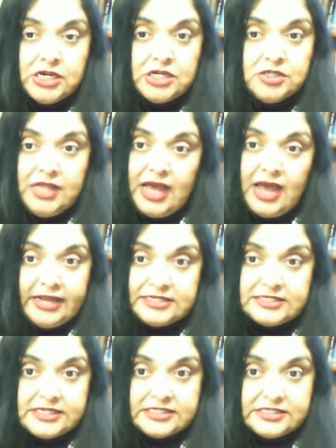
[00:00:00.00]
to the
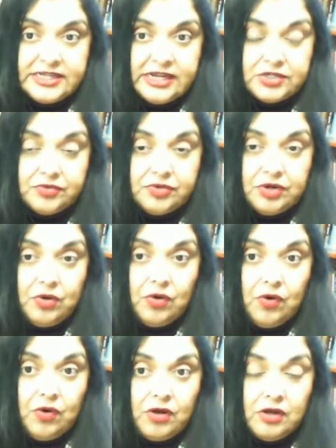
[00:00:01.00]
highest extent of the
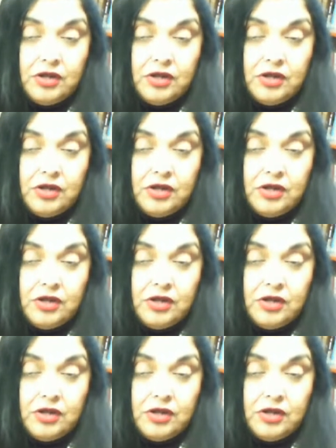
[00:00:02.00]
law.